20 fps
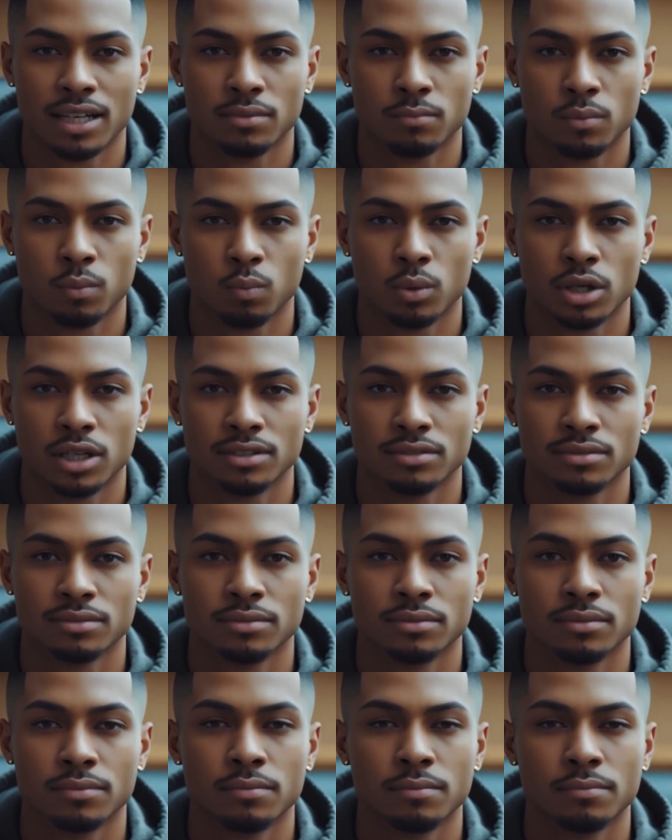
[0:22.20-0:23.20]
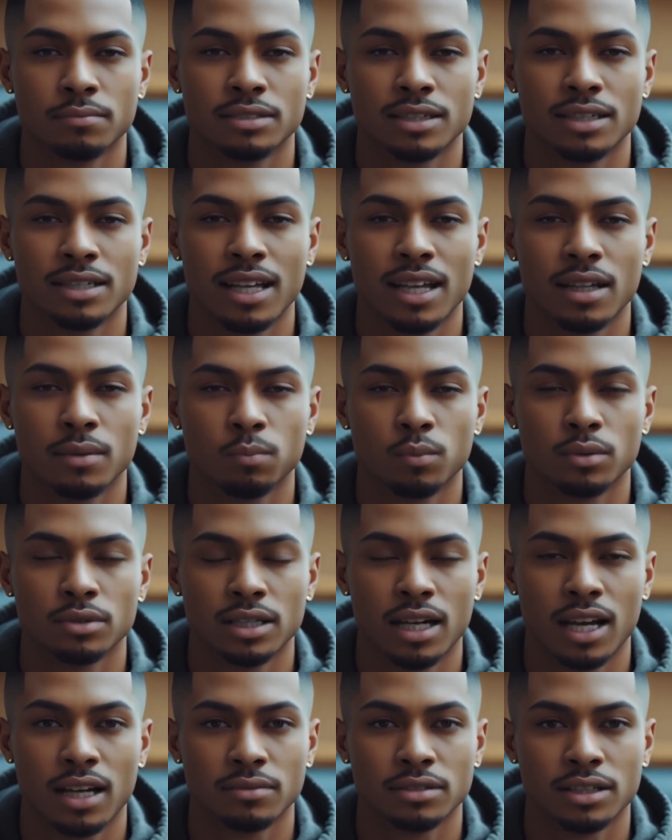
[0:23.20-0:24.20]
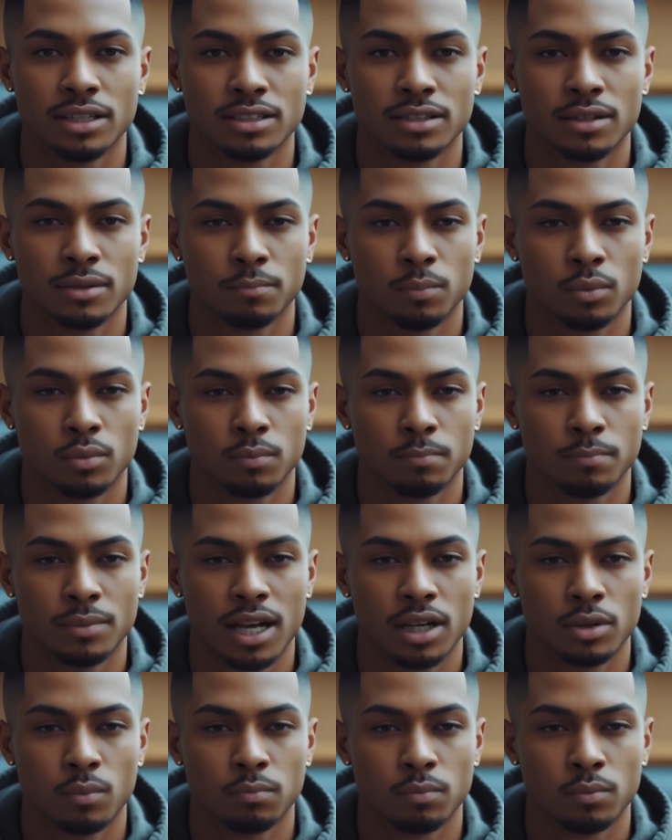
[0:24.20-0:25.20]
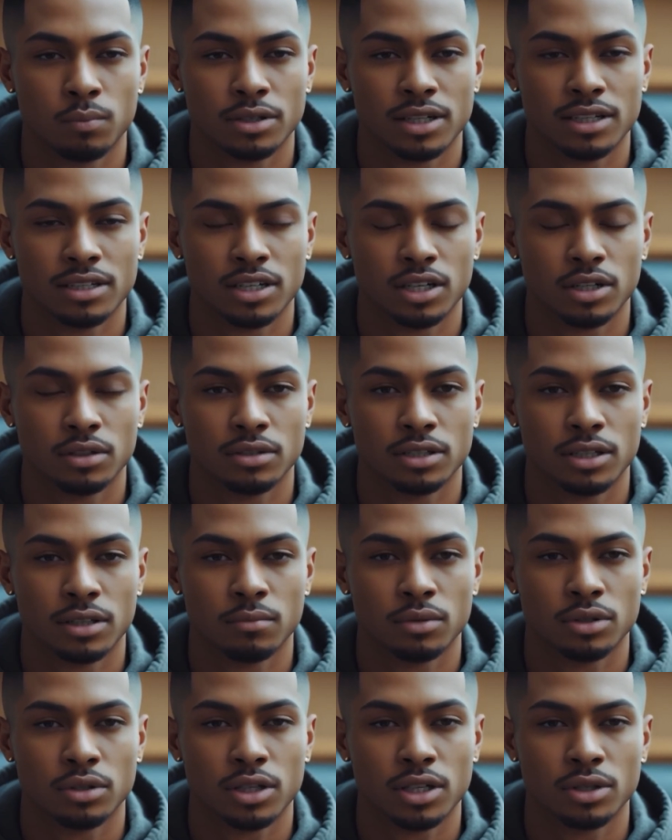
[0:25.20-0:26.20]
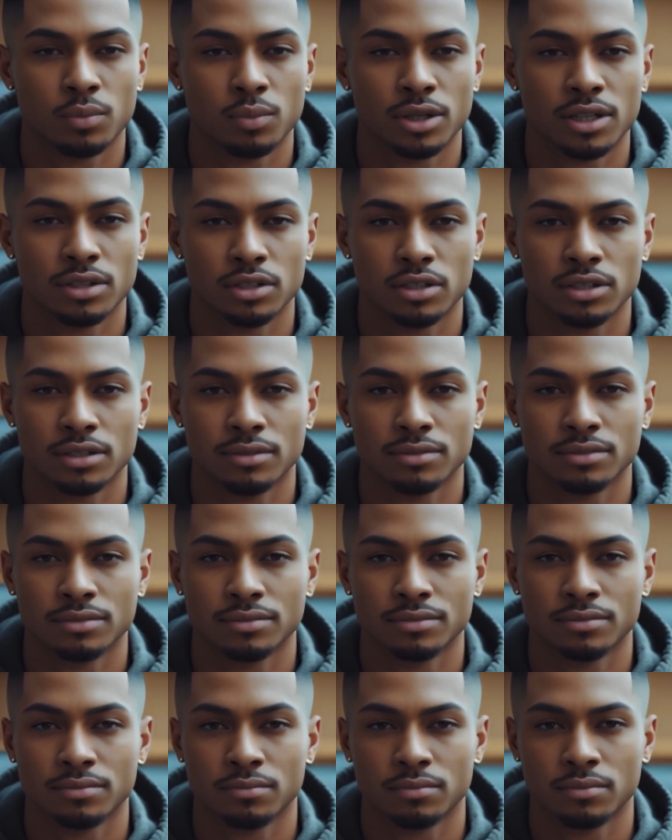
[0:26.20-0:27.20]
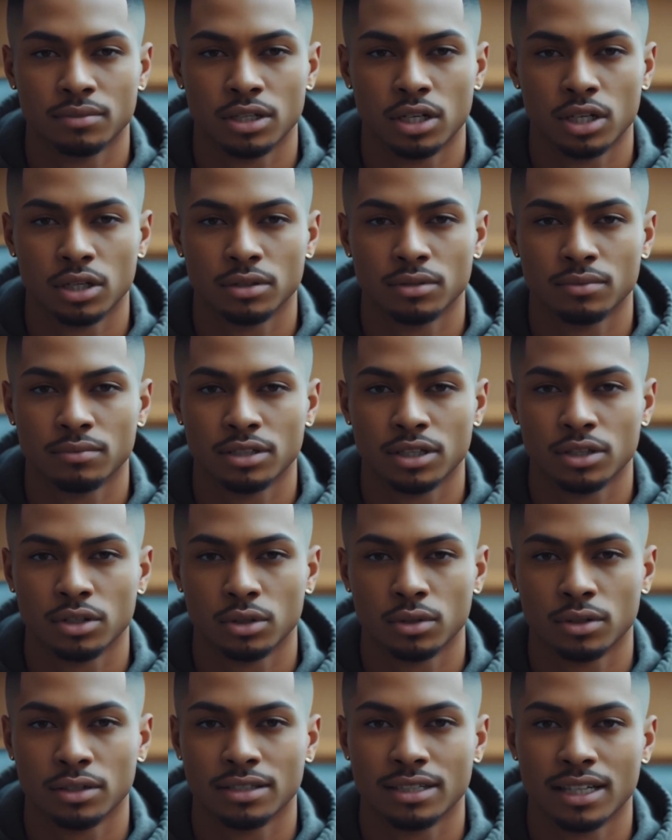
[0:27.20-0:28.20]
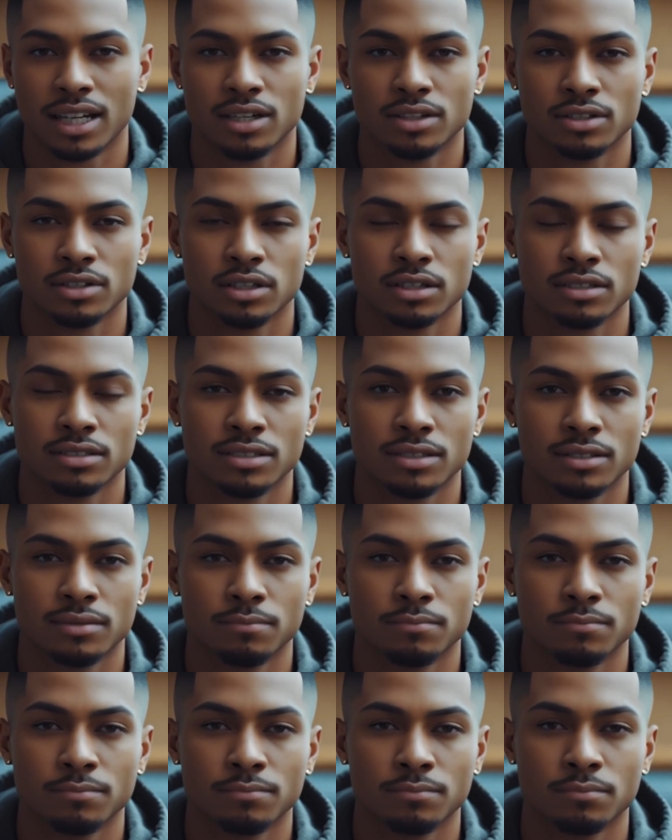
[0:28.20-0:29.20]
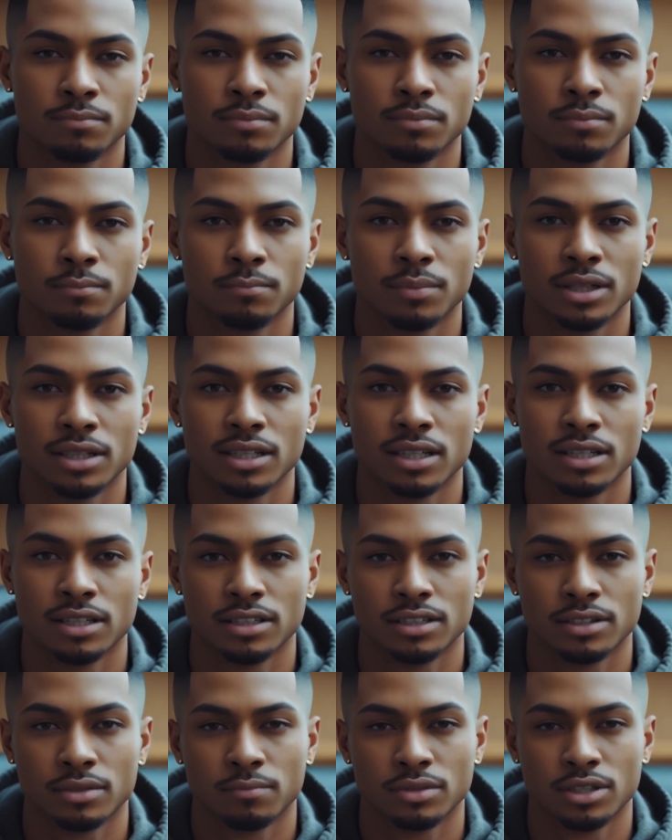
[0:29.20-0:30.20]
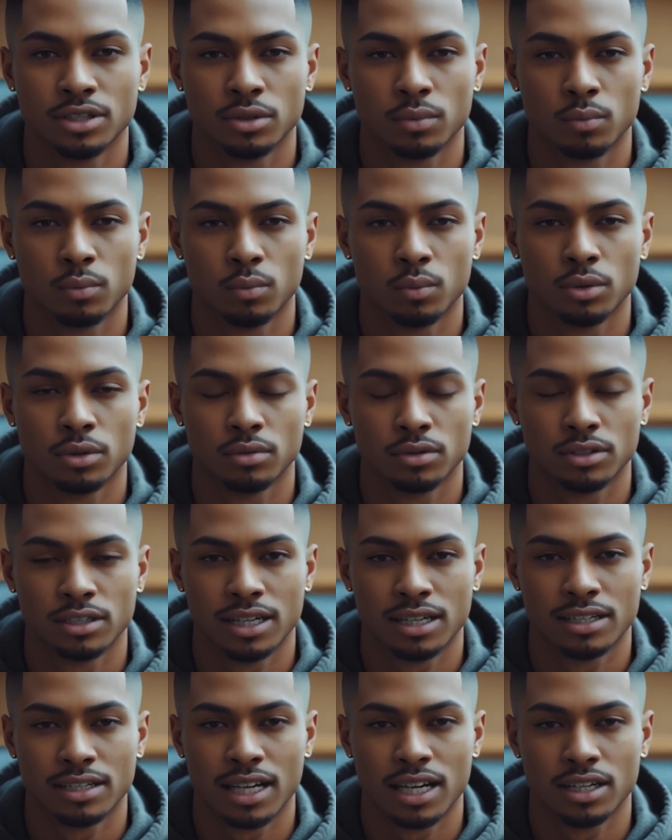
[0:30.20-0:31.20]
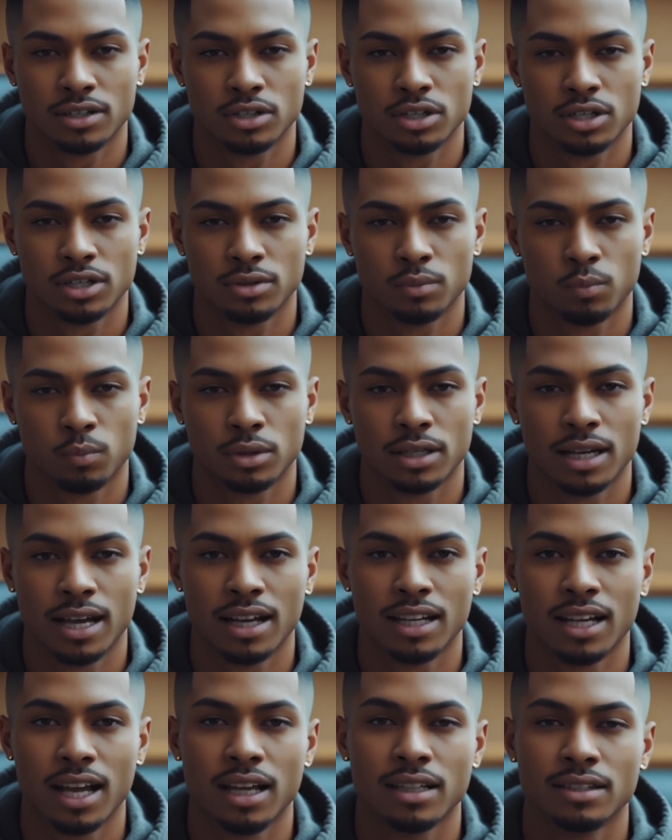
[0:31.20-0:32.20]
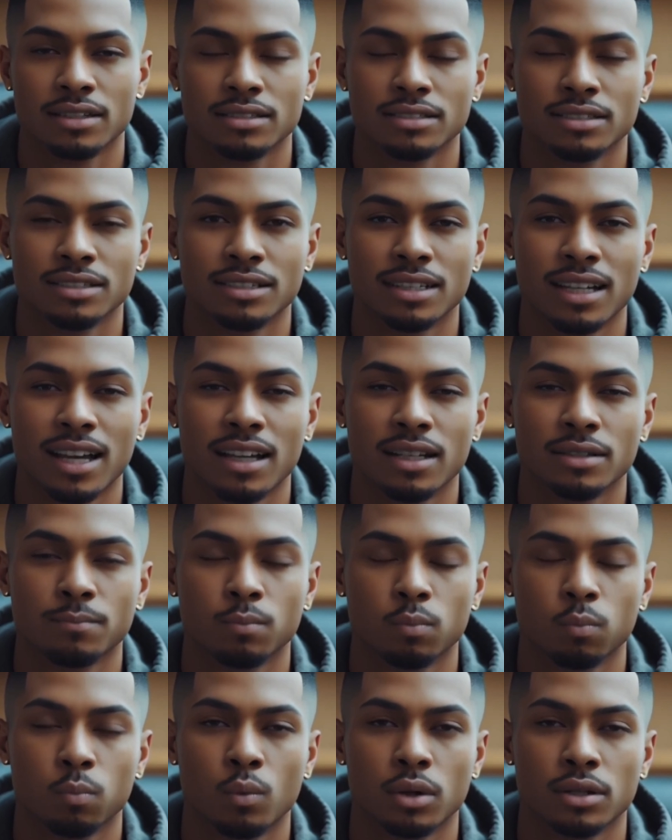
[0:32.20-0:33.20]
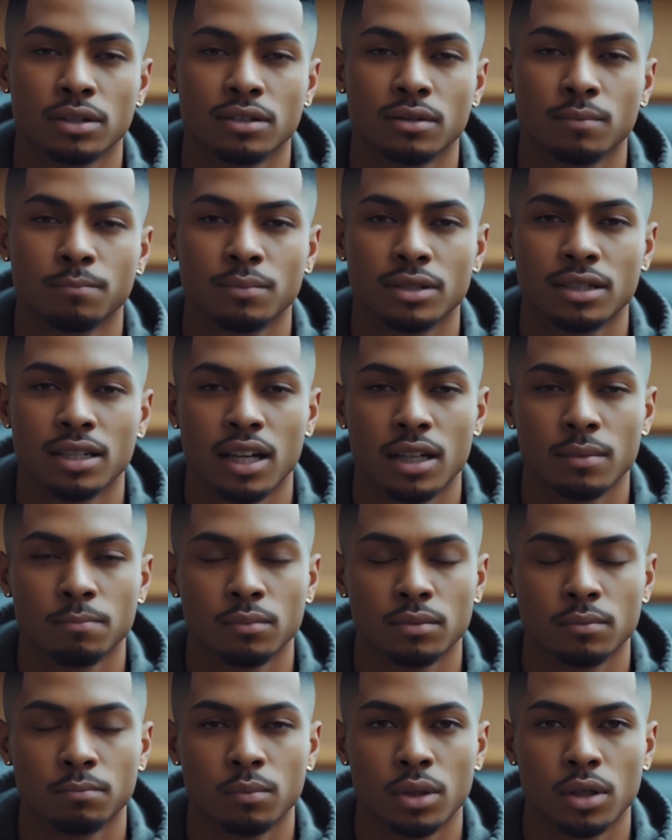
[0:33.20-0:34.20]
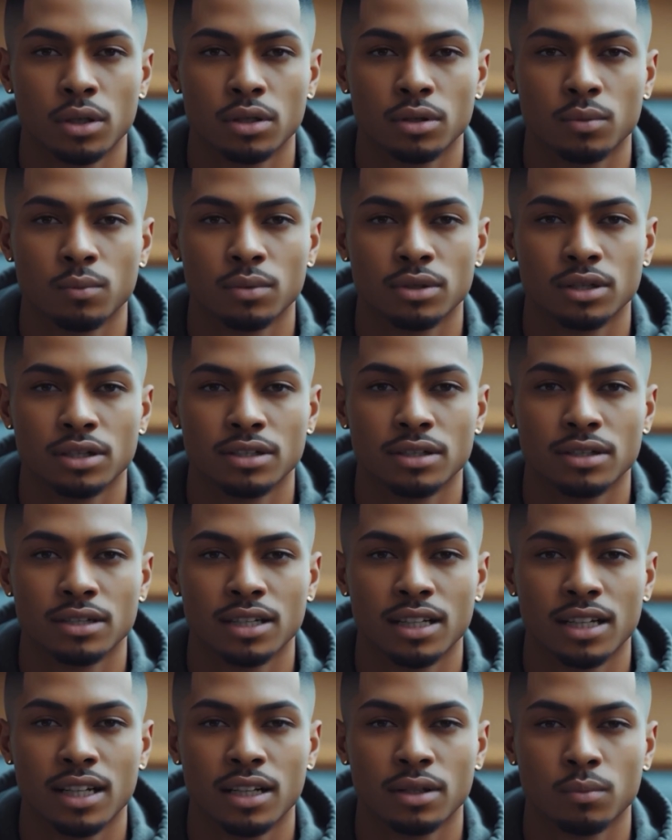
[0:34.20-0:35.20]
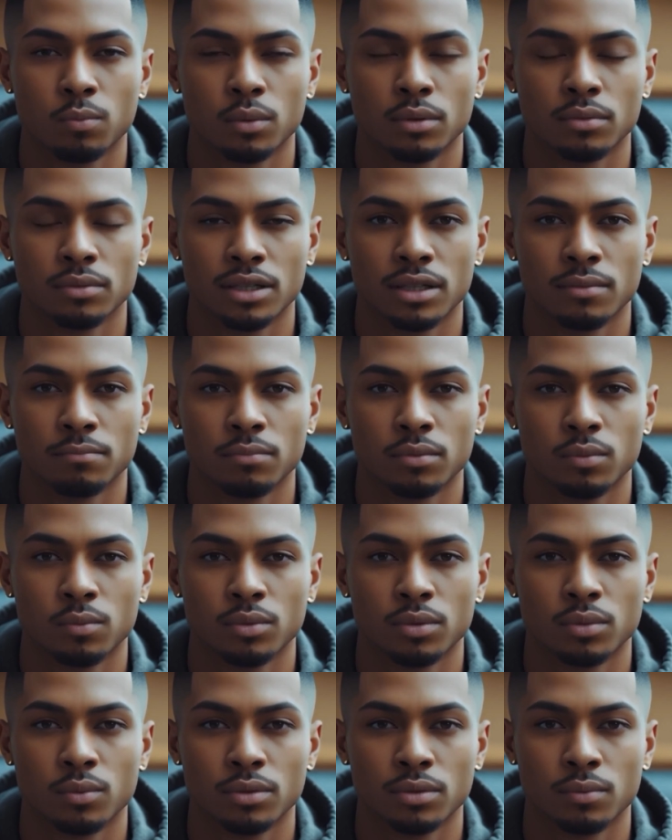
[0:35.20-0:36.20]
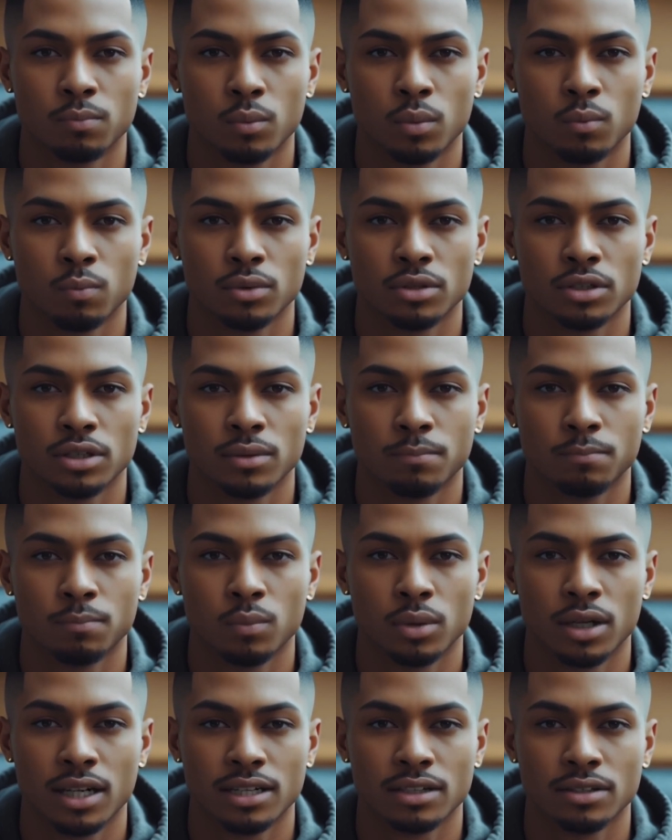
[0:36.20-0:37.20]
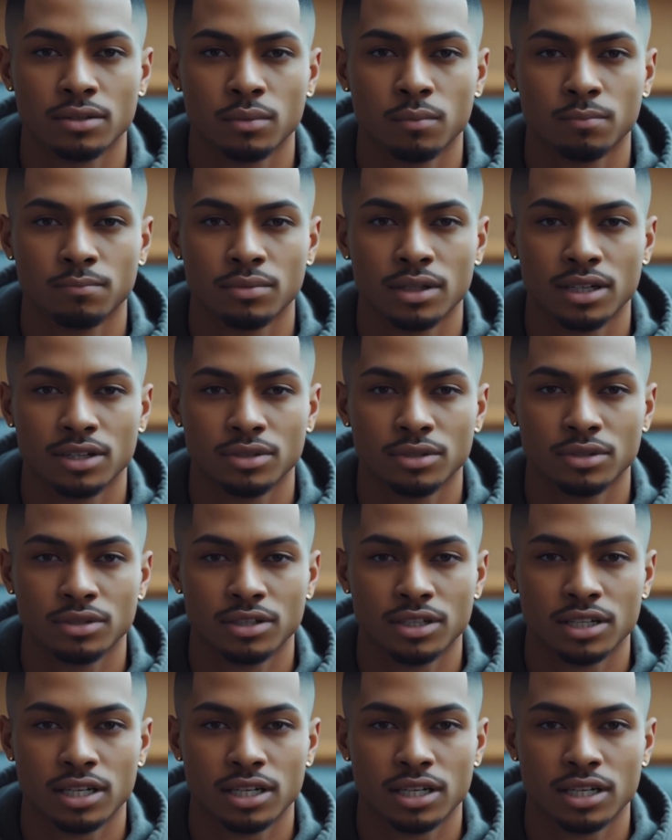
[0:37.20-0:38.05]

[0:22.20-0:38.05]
everyone. Today we're diving into the most powerful technology of our generation, artificial intelligence. By the end of this video, you'll understand not just what AI is today, but what it could become tomorrow, and whether that future is one we should embrace or fear.